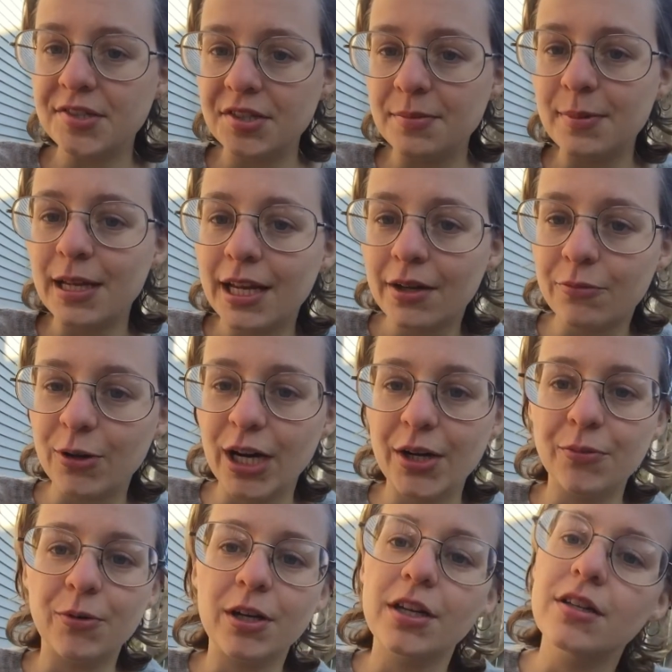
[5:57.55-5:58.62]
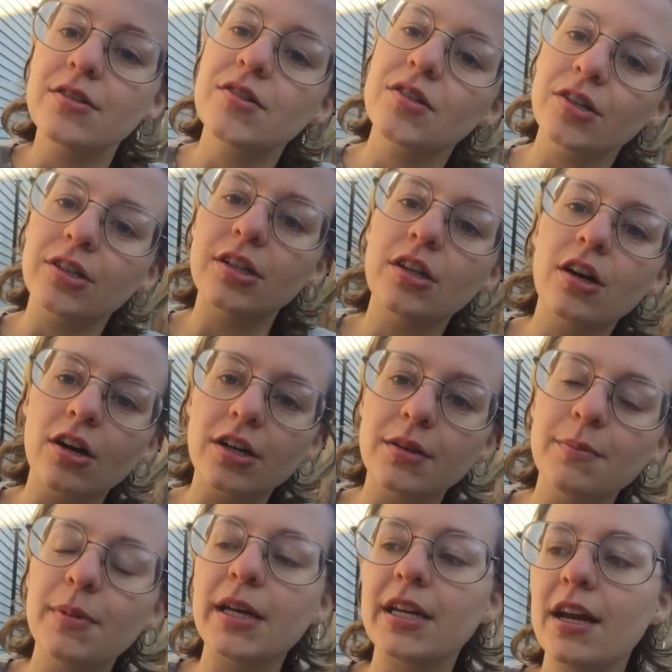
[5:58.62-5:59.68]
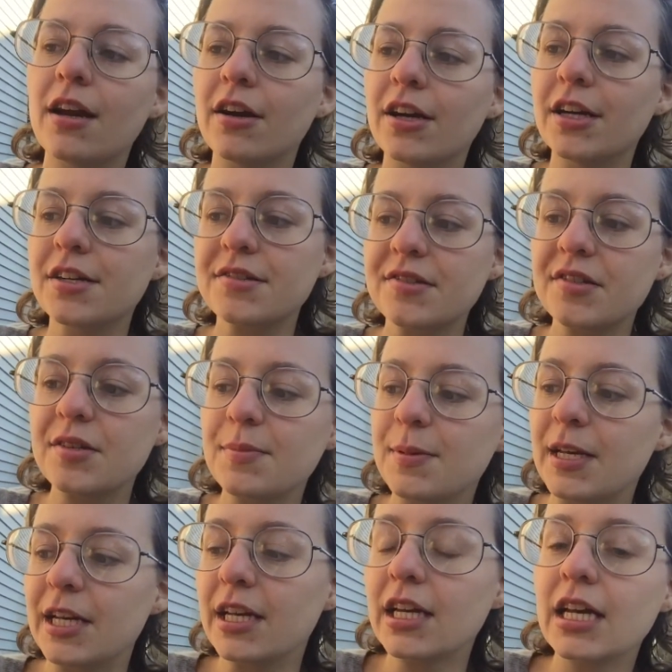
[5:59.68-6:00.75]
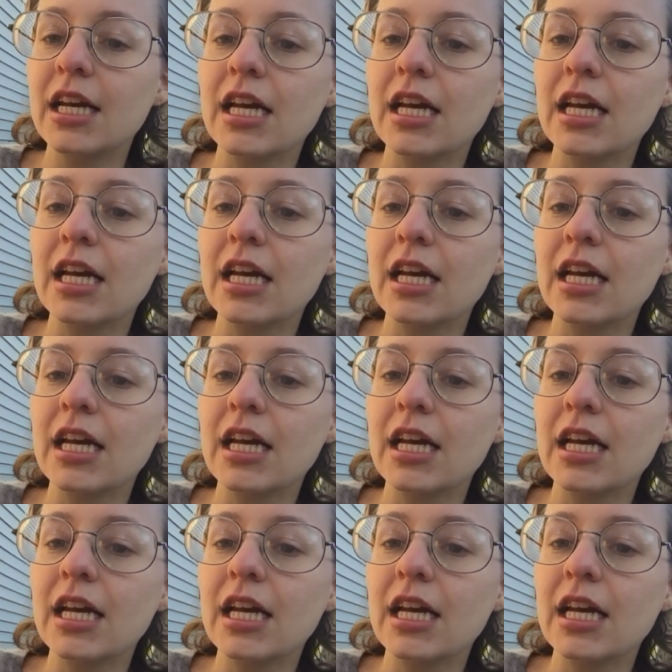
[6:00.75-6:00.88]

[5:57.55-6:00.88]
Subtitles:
to be and where I wanted certain garden bed areas to be.